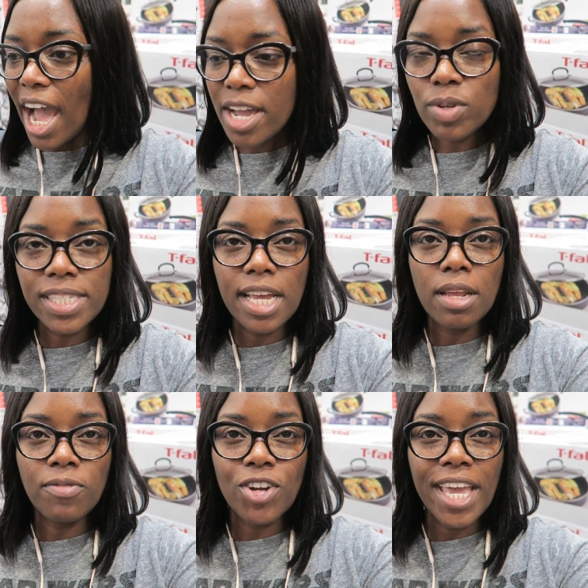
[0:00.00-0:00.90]
I always
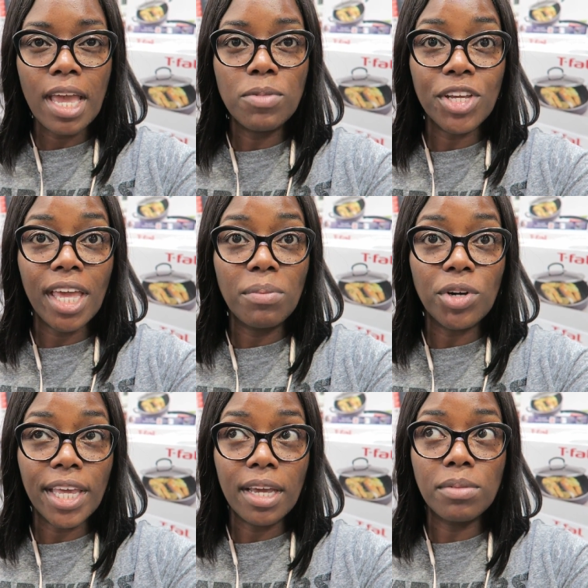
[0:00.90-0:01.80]
sign up for
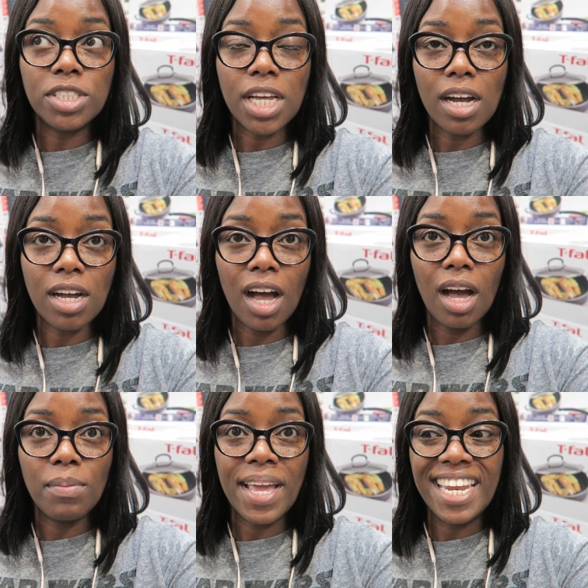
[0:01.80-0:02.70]

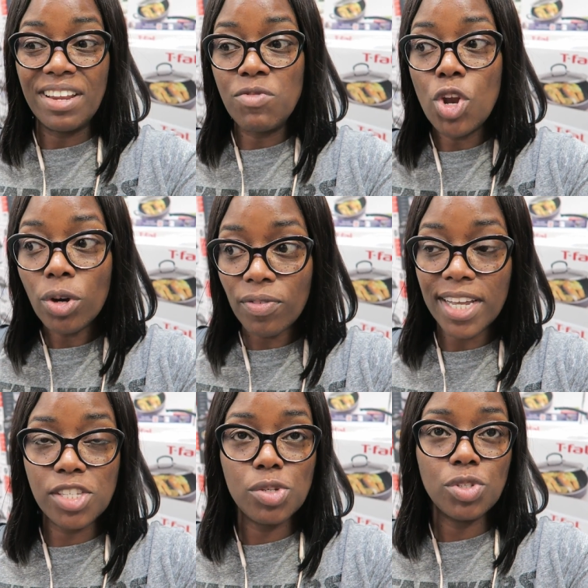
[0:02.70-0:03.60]
camelcamelcamel.com and it
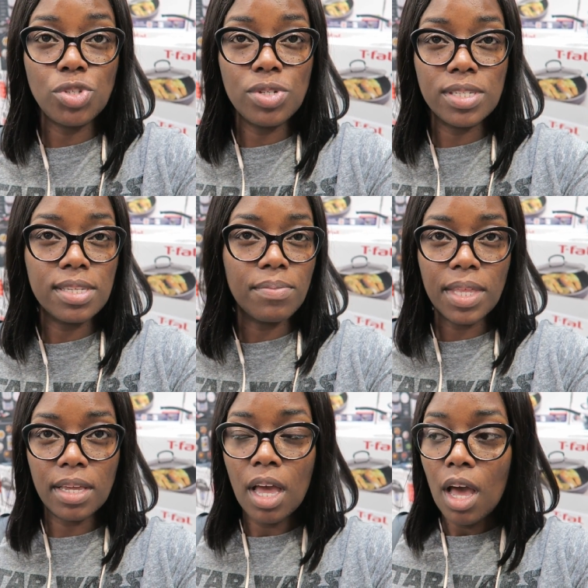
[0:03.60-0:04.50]
notifies you as soon as
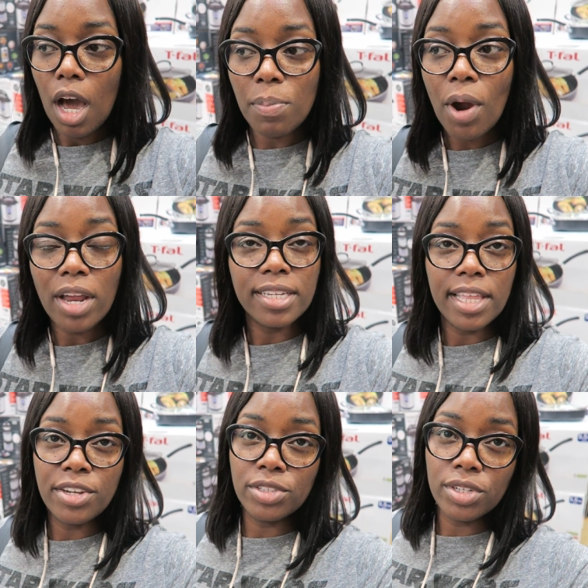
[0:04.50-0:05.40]
something, a product
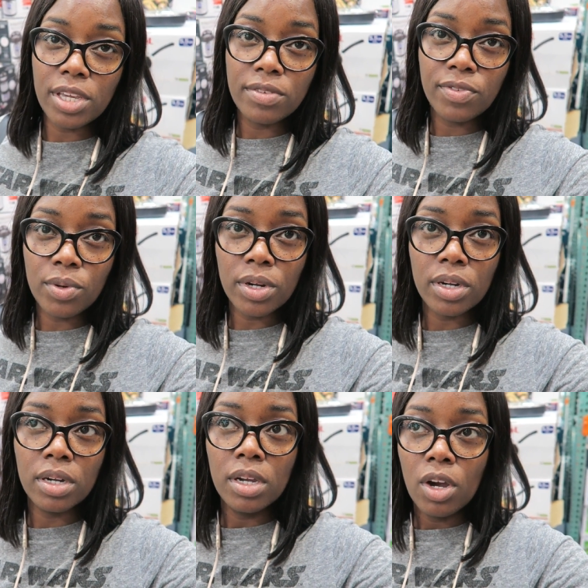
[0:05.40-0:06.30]
that you're looking
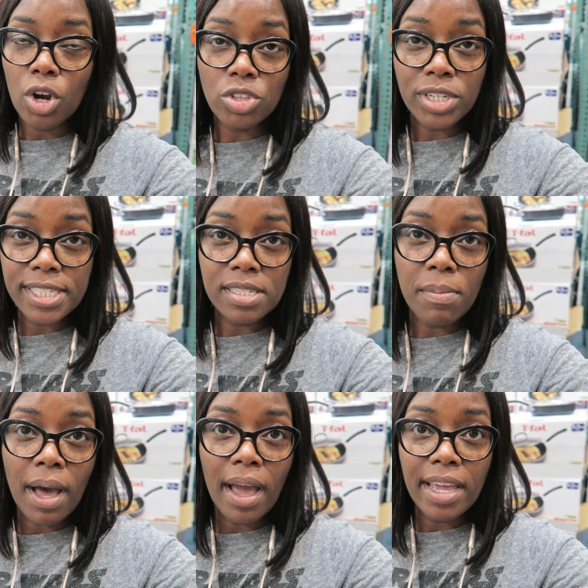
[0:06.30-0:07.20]
for or looking to
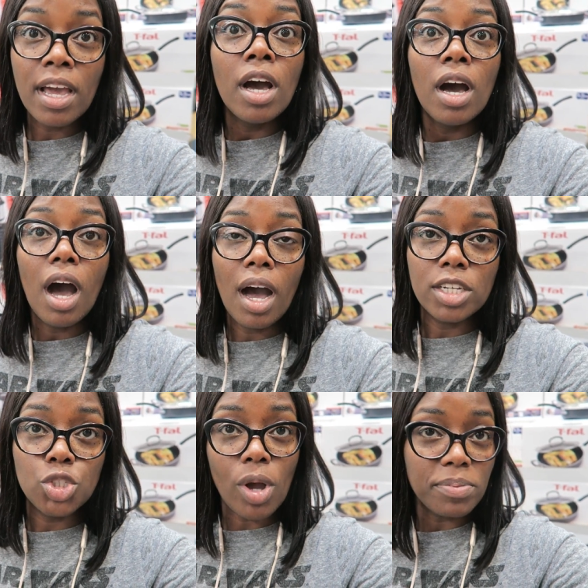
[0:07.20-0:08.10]
buy
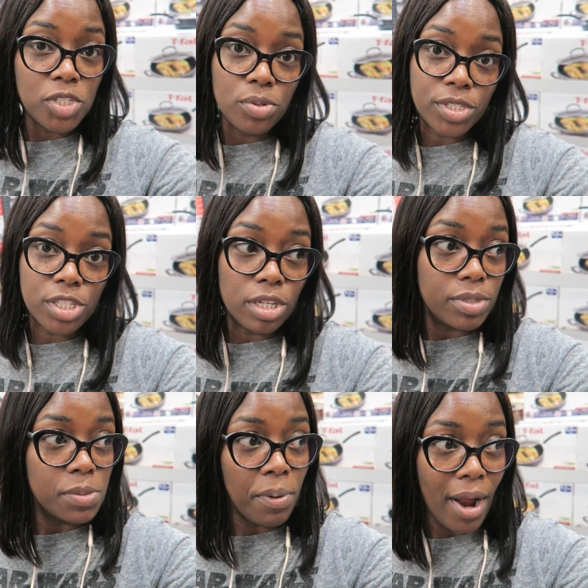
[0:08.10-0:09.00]
uh, drops to its
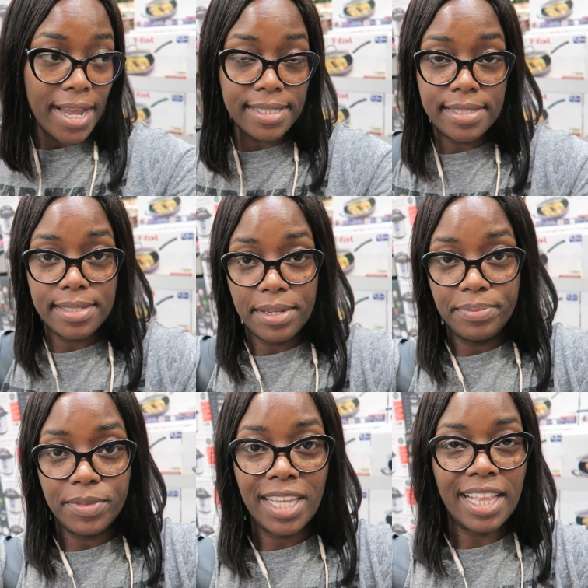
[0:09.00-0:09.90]
lowest price.
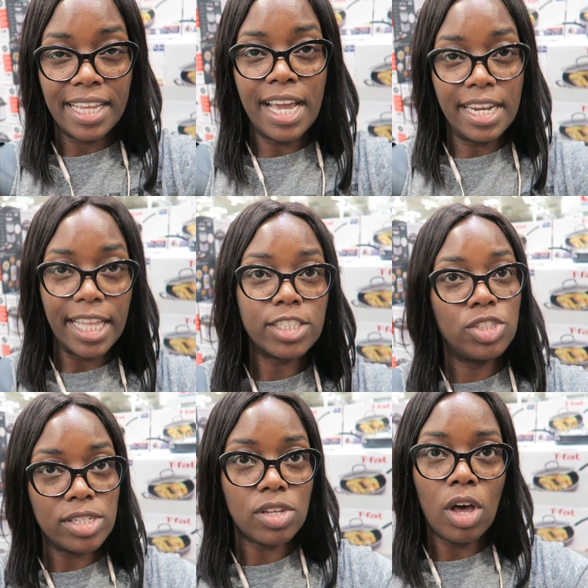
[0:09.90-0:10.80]
It like, kind of like
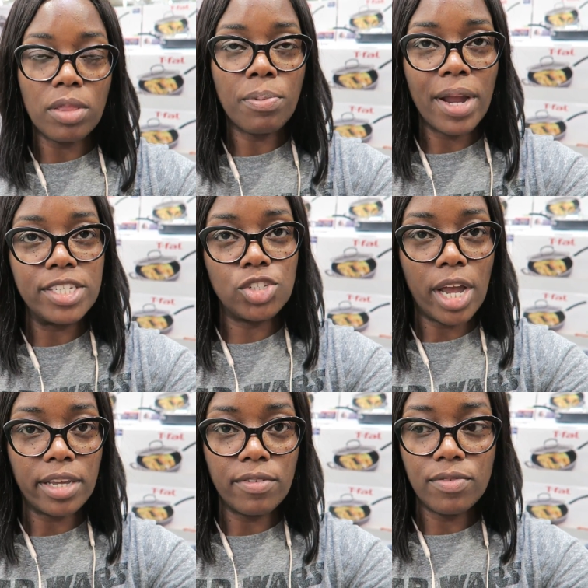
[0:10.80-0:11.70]
does all the price
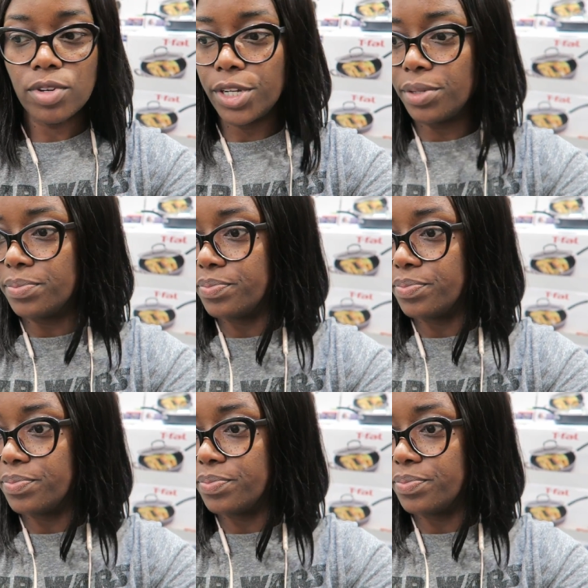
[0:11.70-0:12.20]
tracking for you.